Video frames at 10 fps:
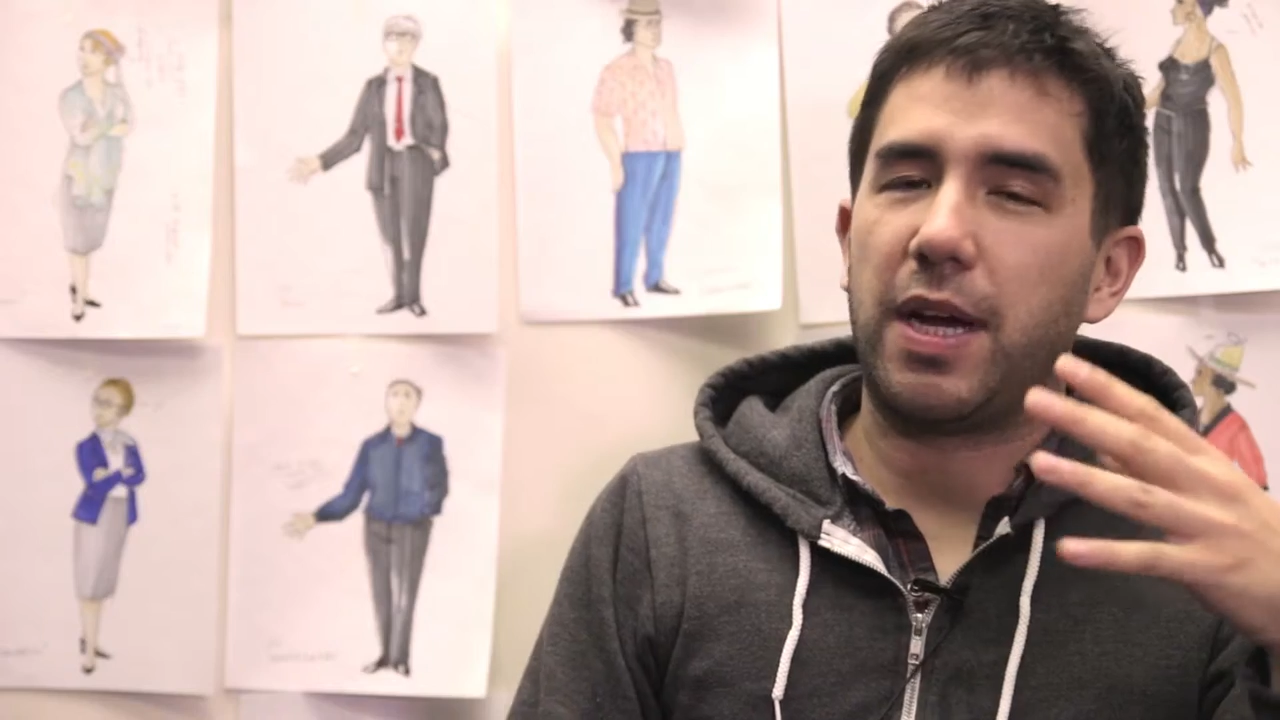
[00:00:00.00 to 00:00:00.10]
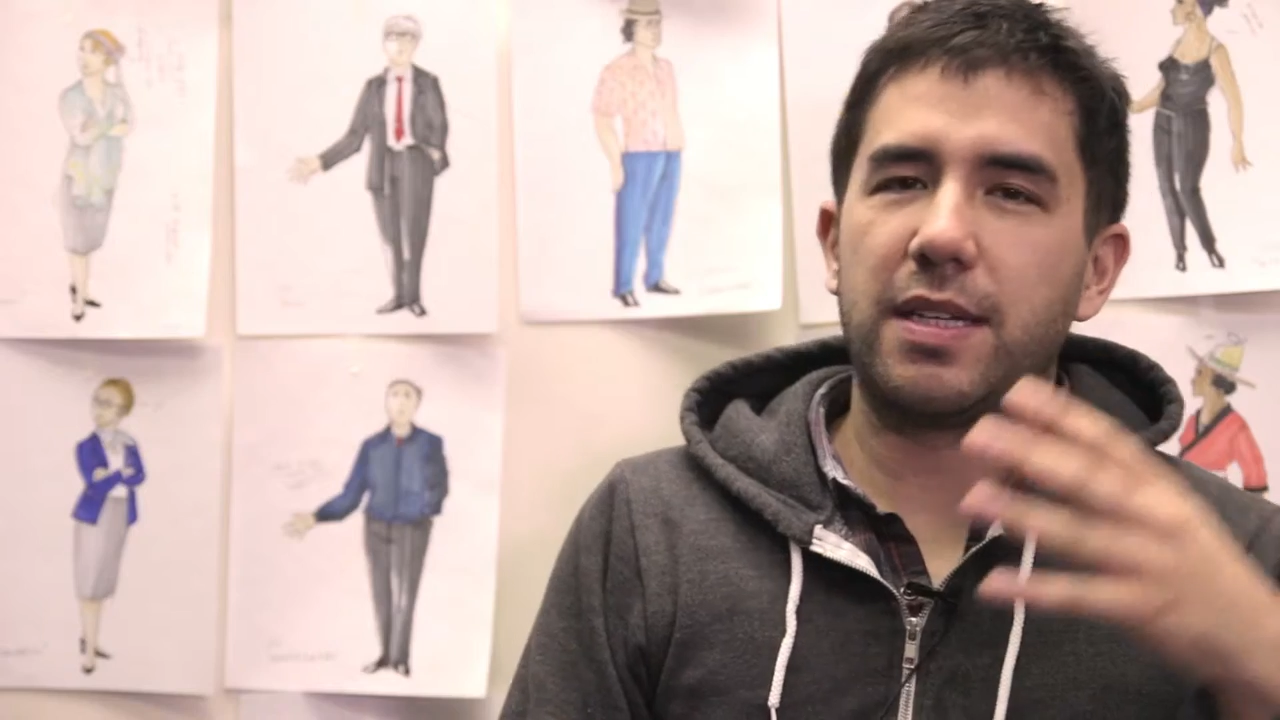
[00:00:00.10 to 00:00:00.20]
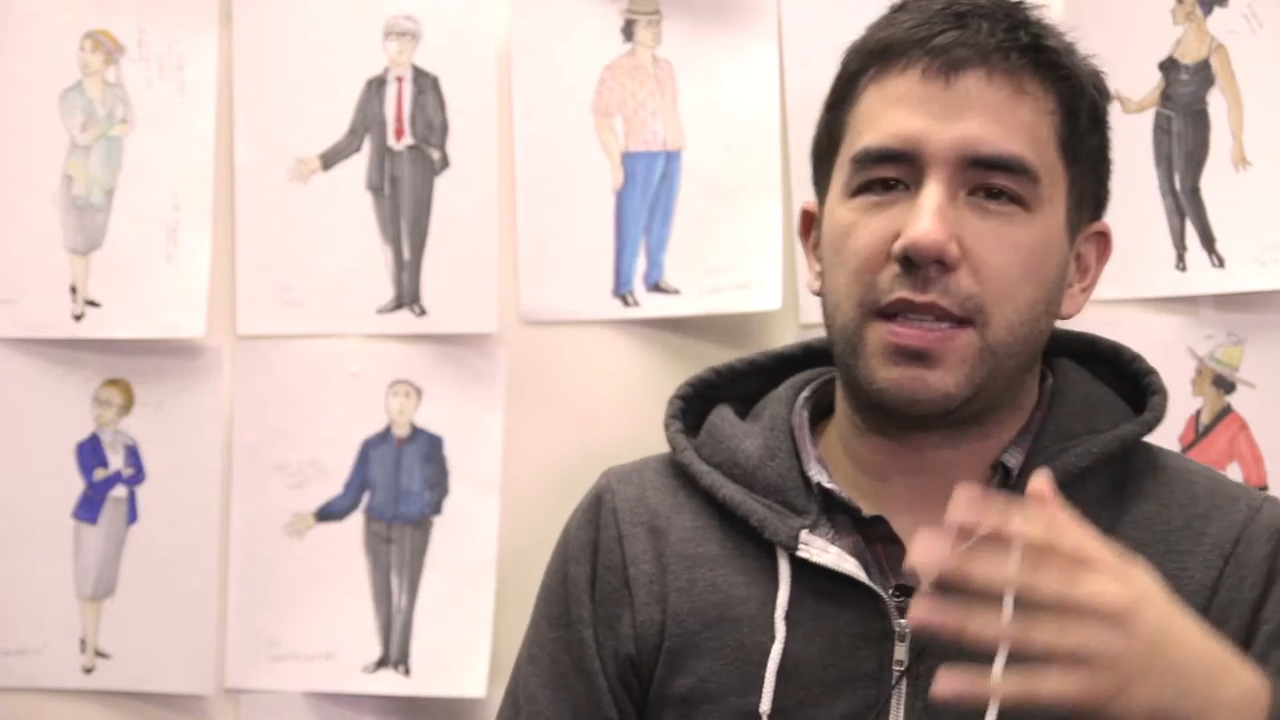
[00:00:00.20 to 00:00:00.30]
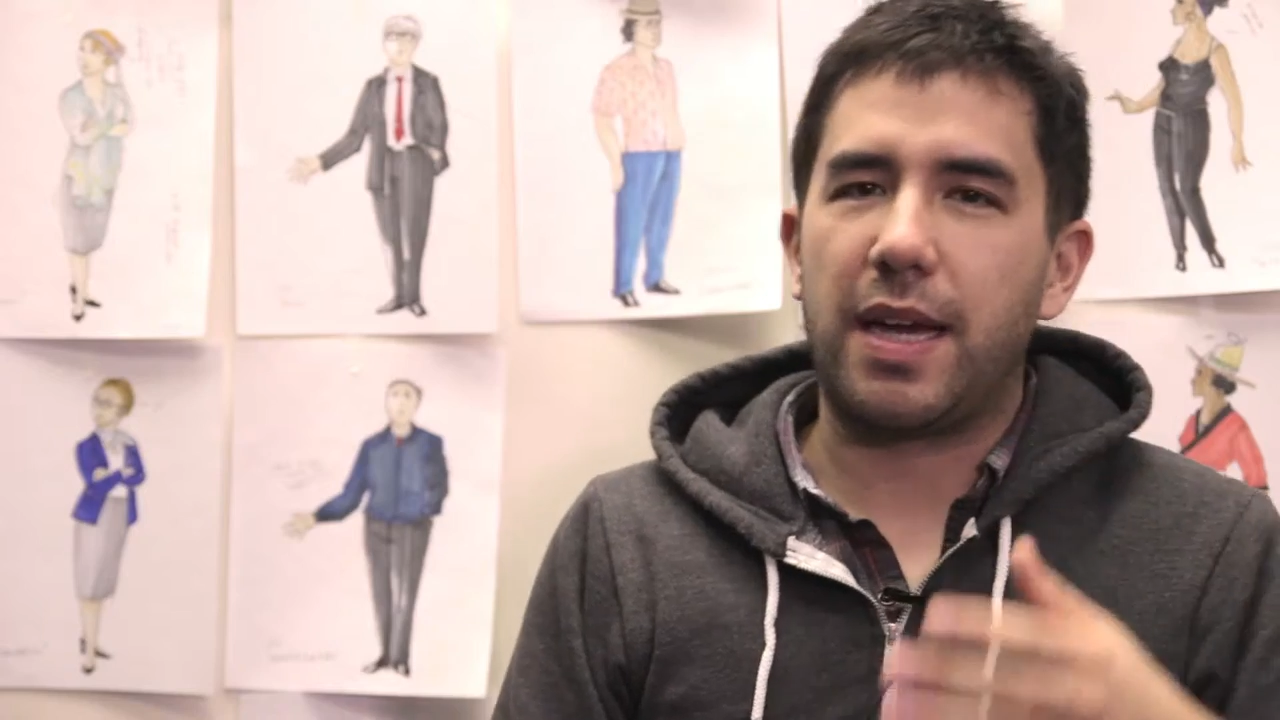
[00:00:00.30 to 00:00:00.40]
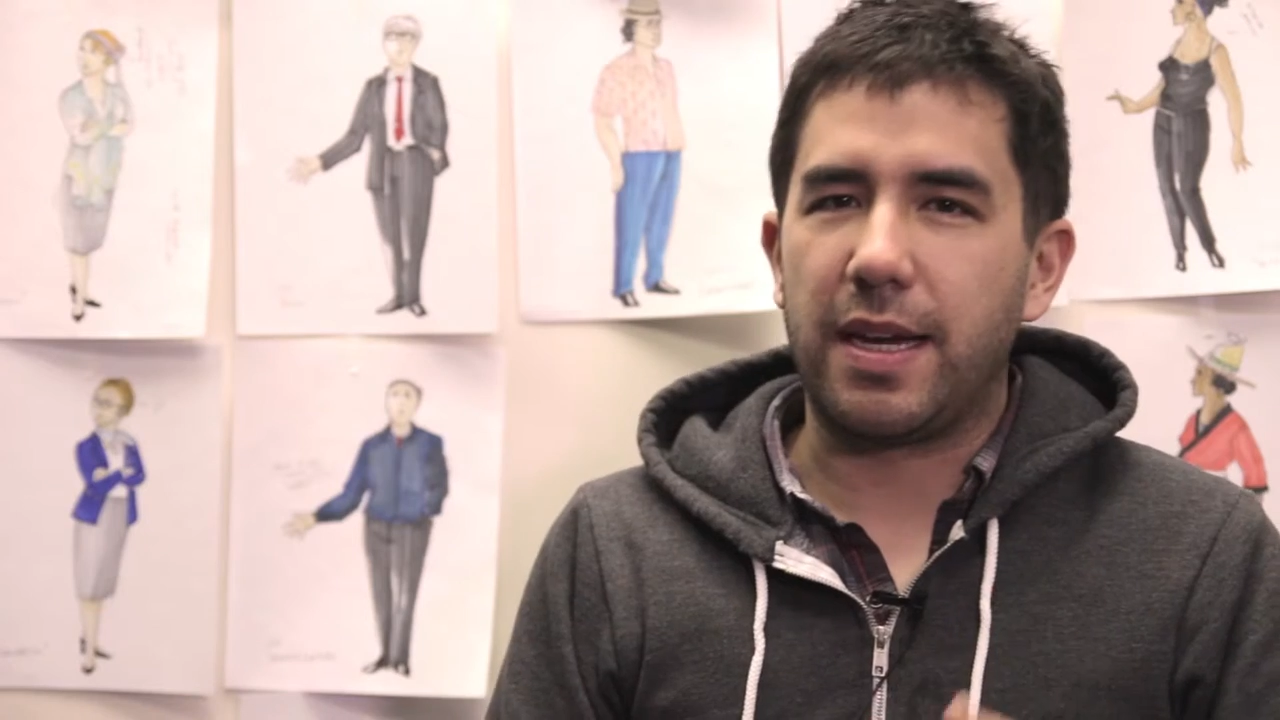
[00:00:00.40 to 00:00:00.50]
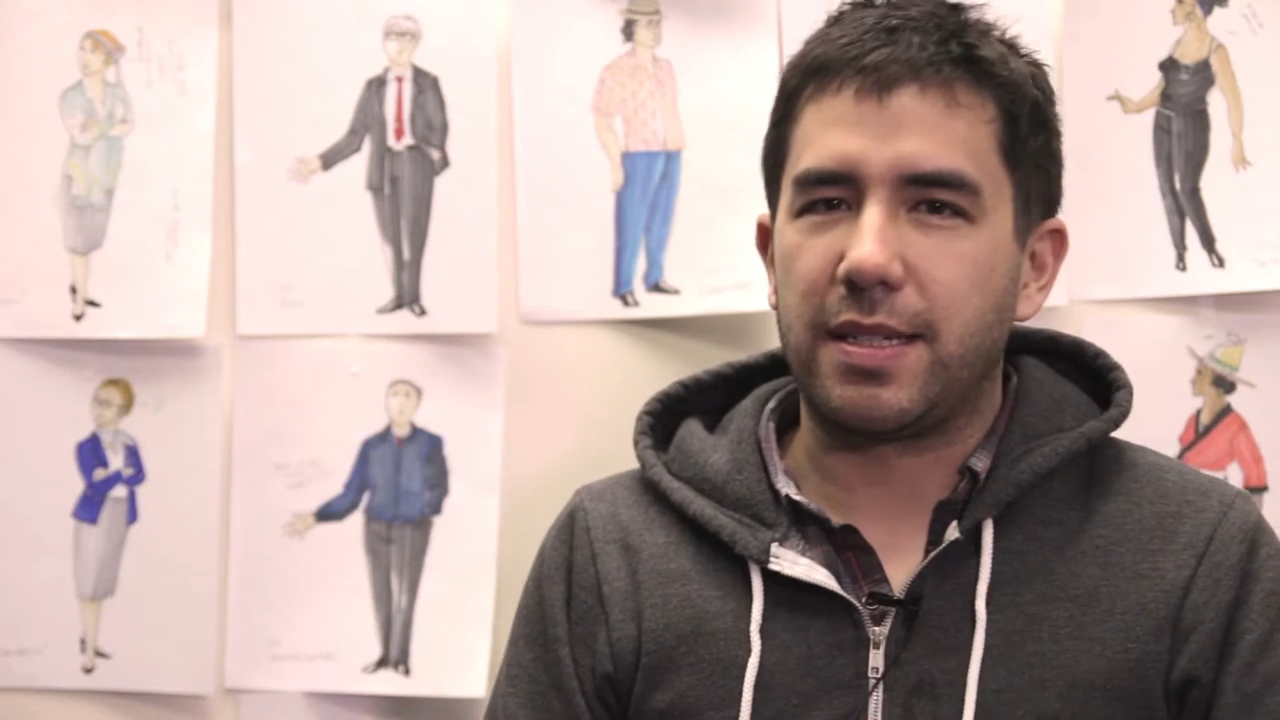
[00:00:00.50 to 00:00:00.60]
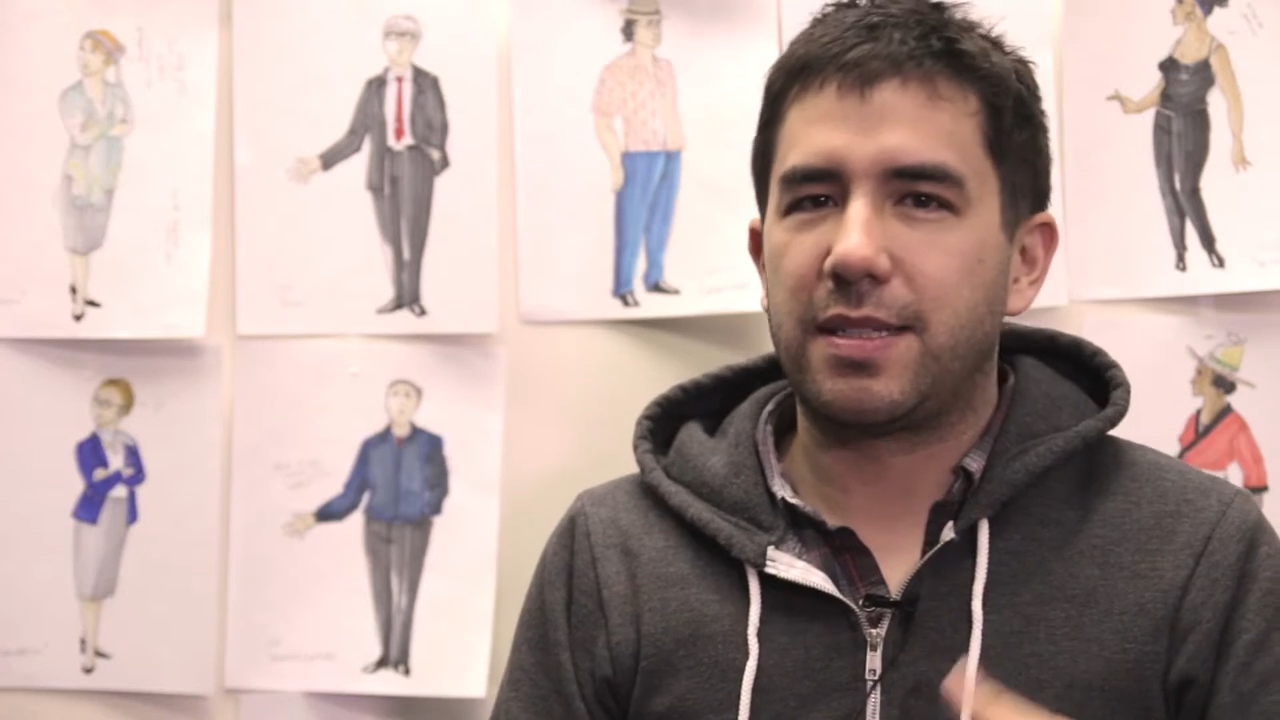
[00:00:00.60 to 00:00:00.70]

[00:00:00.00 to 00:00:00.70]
play is a